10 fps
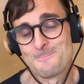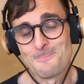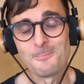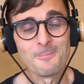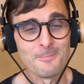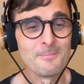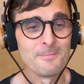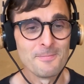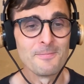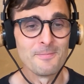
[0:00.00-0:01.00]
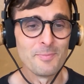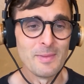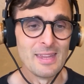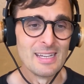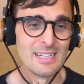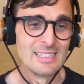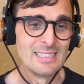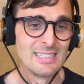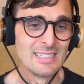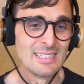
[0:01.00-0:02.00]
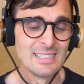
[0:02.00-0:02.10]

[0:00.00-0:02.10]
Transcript: and they don't care.